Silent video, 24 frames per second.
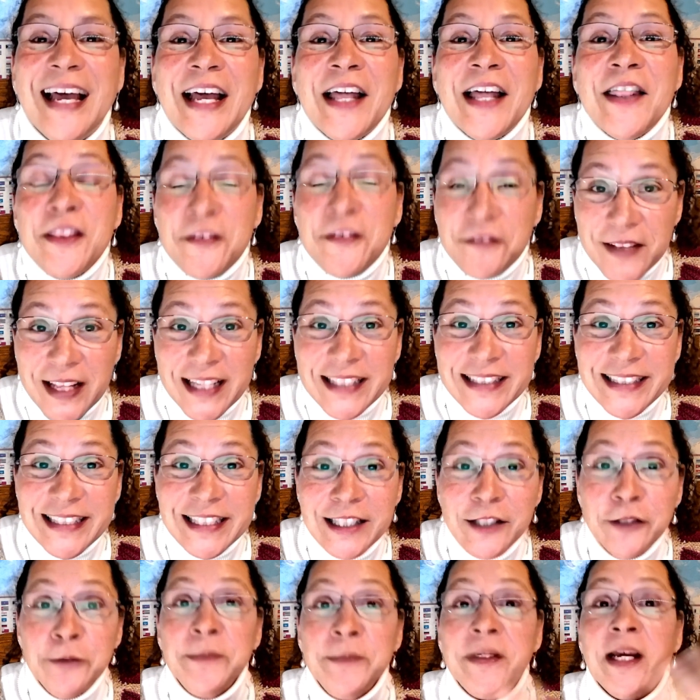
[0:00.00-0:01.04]
The Flexee
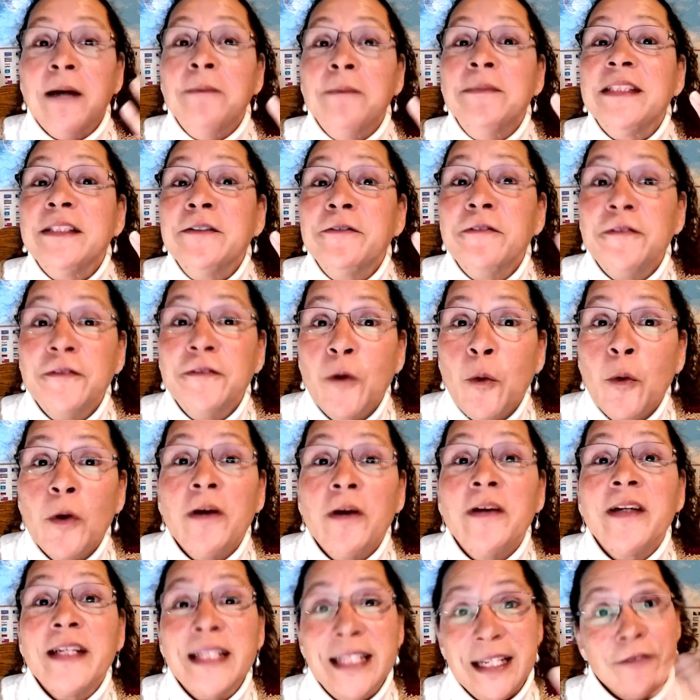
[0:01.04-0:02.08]
Loom comes in 4
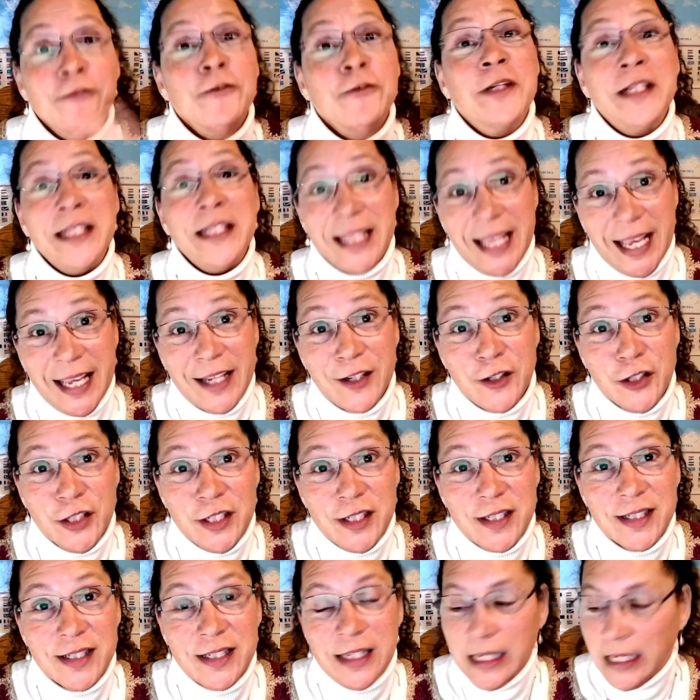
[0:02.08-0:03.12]
different
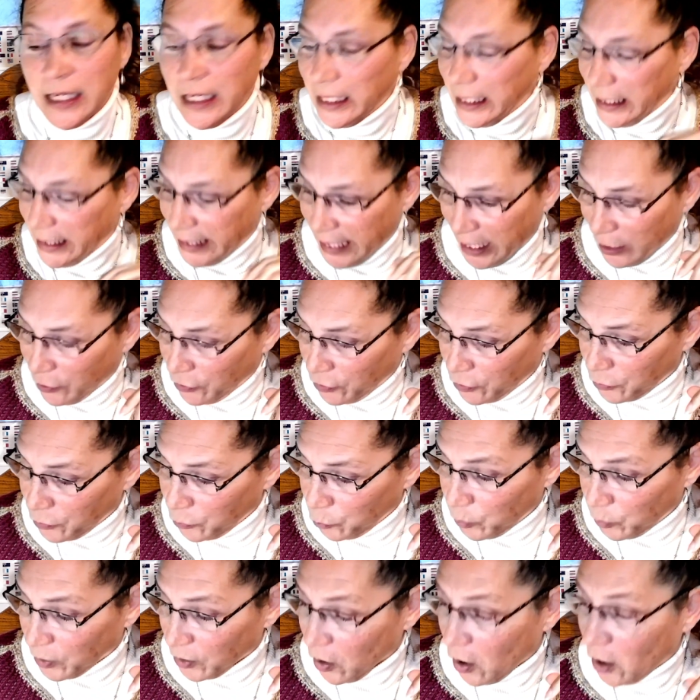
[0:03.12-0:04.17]
gauges. Now
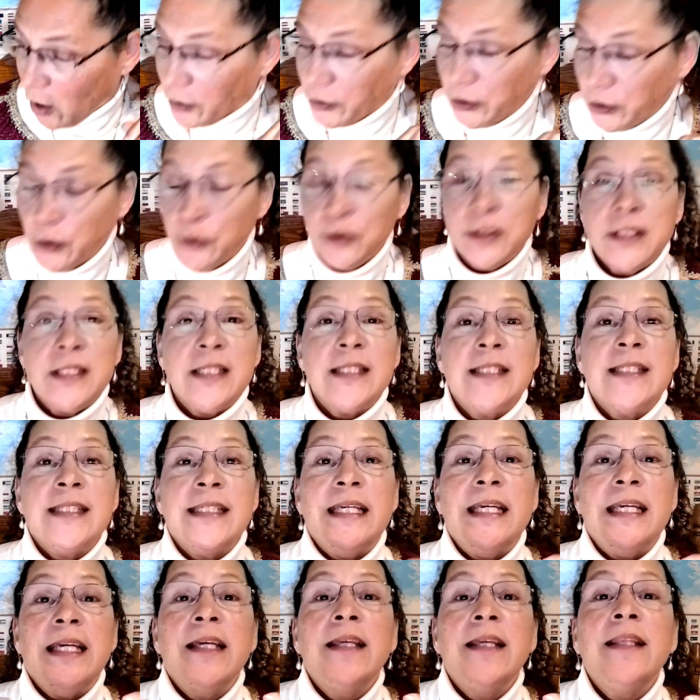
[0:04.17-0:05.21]
we're all used to
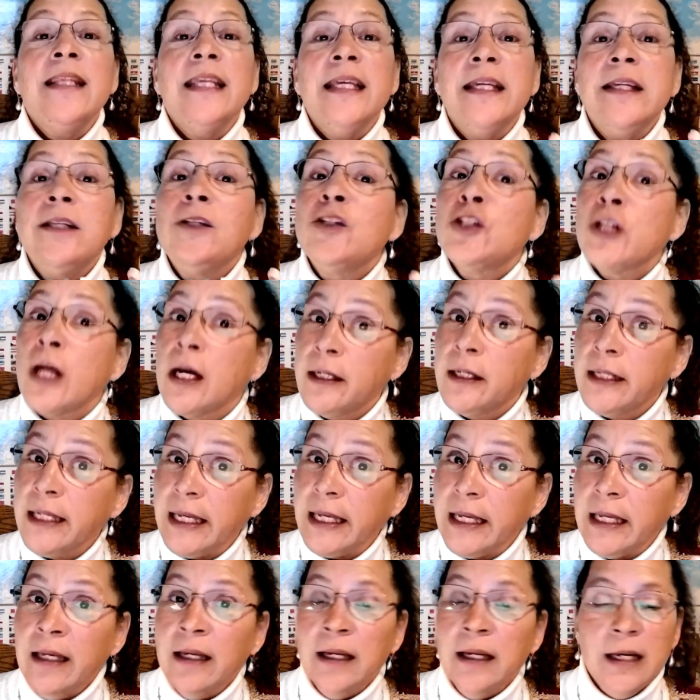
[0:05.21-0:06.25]
seeing the
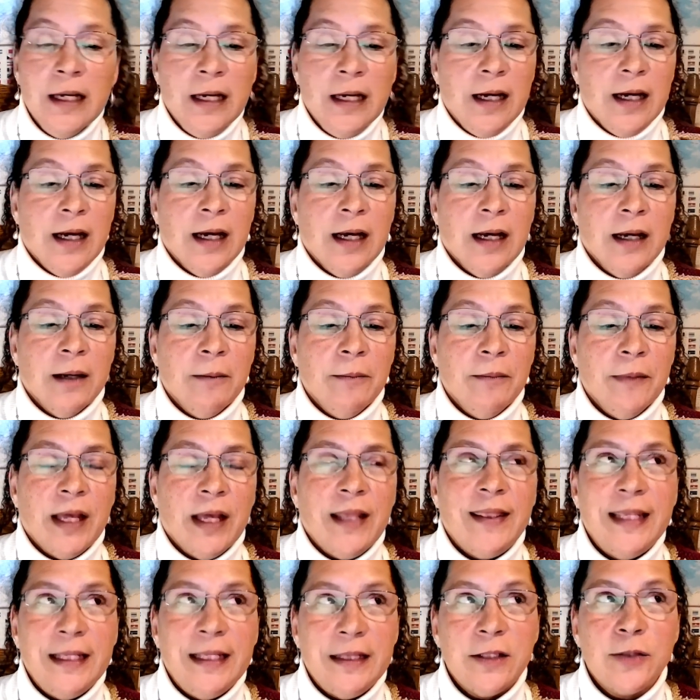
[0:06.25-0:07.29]
chunky. I
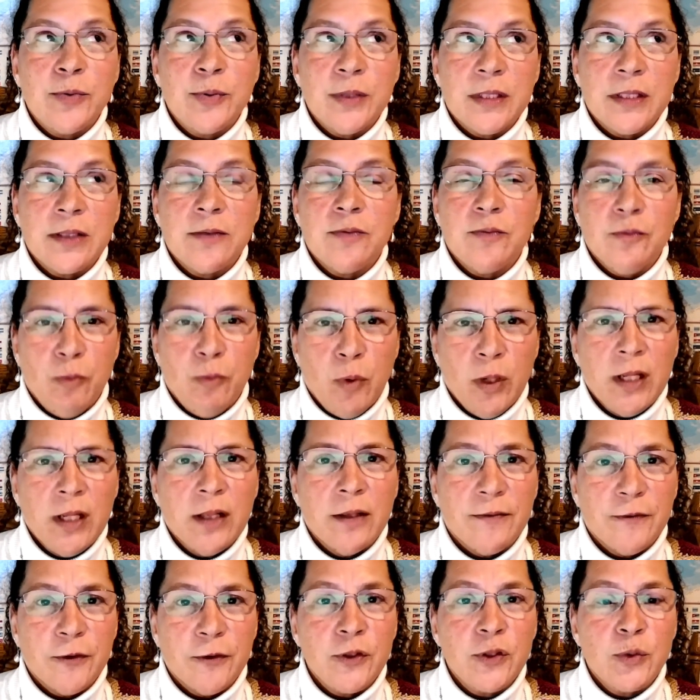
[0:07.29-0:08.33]
think this was one of the
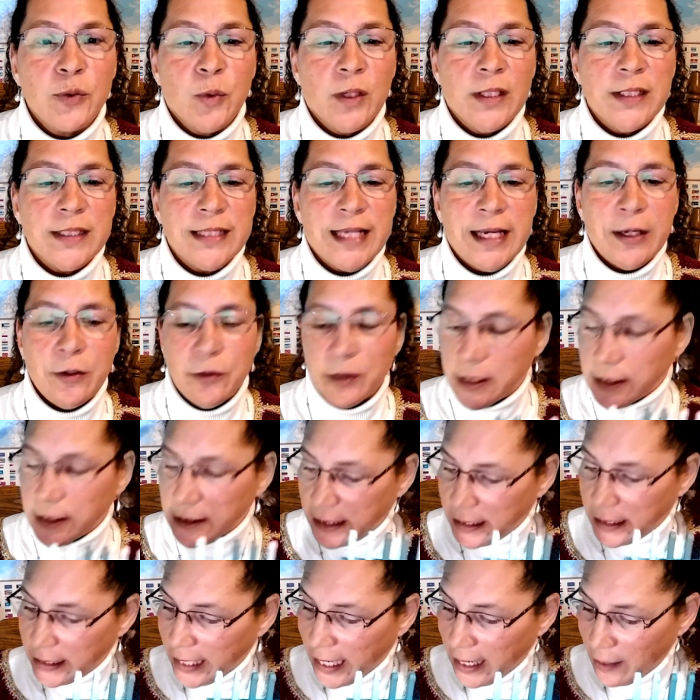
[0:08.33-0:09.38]
first ones out because they
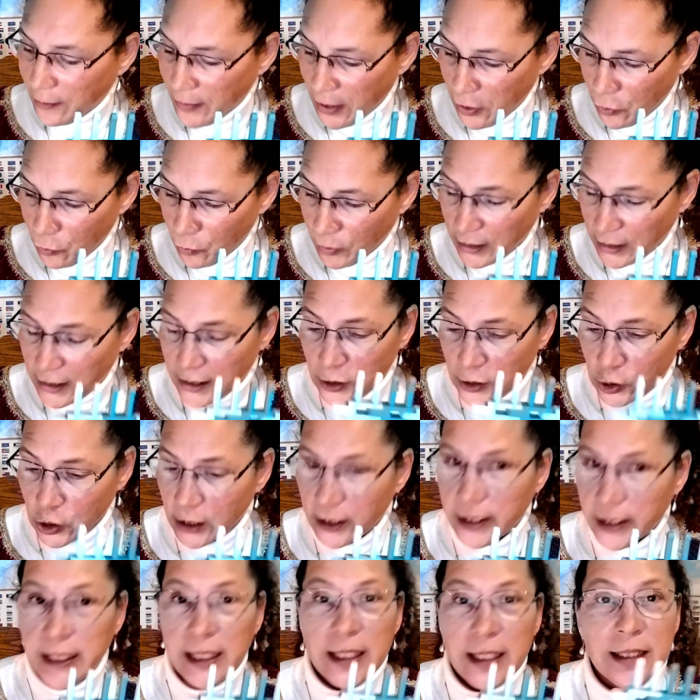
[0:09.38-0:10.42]
came out with the
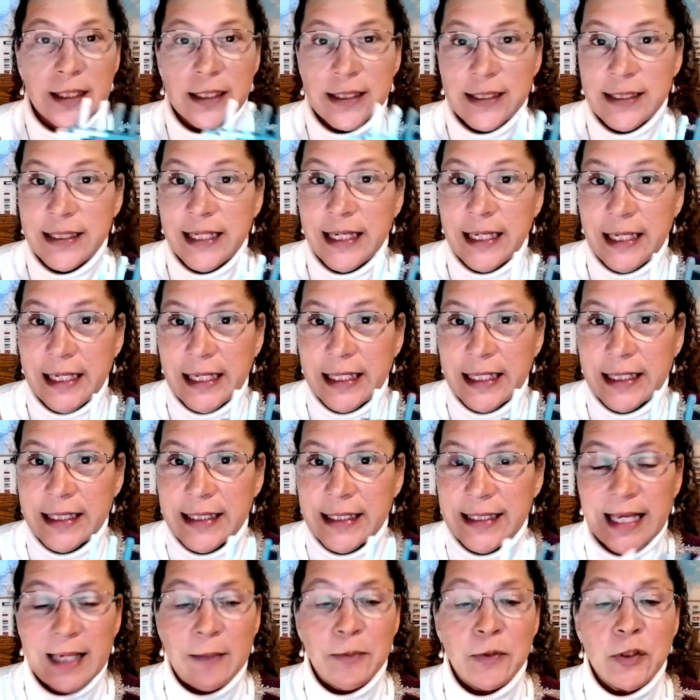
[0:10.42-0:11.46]
chunky and the skinny at the
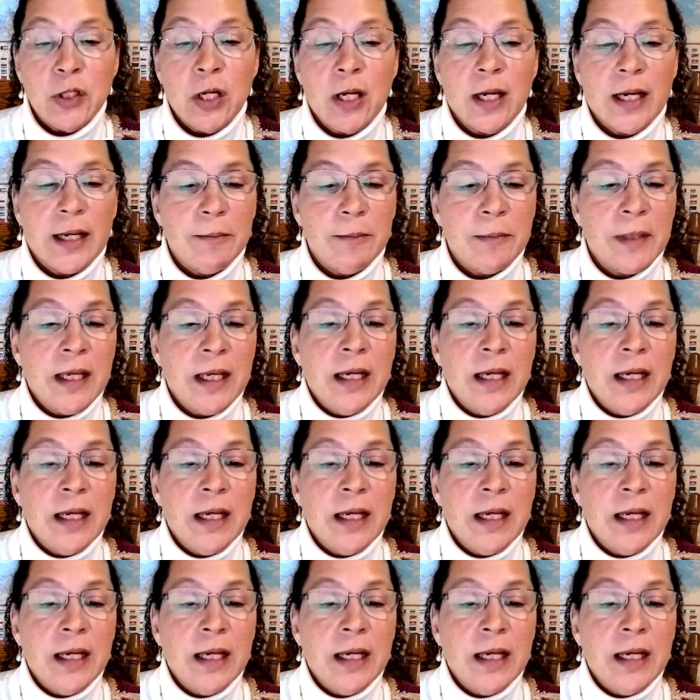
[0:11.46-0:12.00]
same time.